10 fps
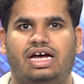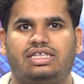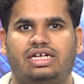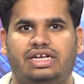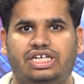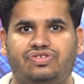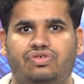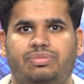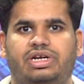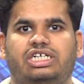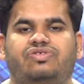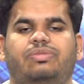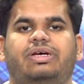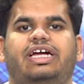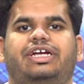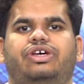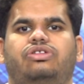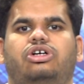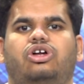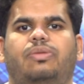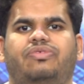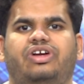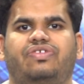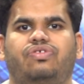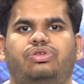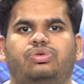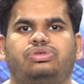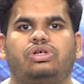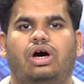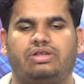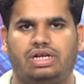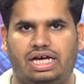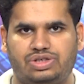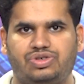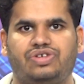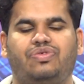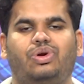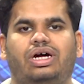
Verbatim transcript: In the next few minutes, we'll be getting you the top 24 news of the last 24